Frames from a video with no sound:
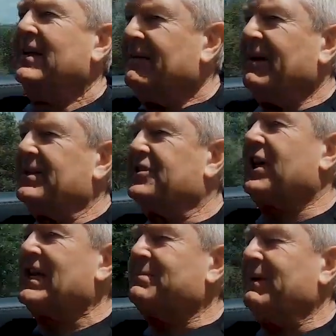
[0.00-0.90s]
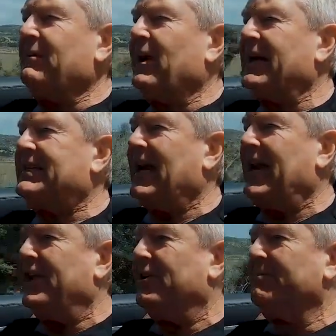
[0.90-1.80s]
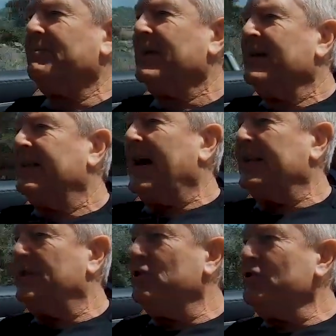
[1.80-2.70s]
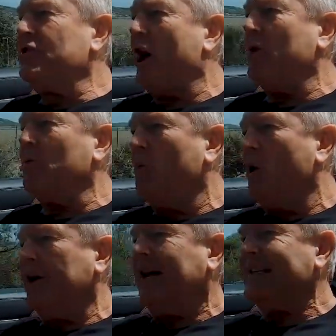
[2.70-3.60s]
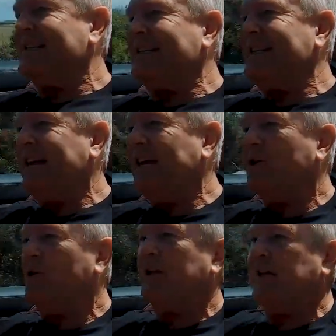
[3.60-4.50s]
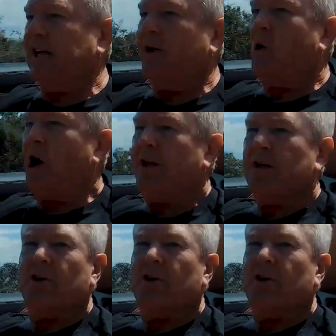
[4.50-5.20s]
But trust me when I tell you that you don't want a single kilowatt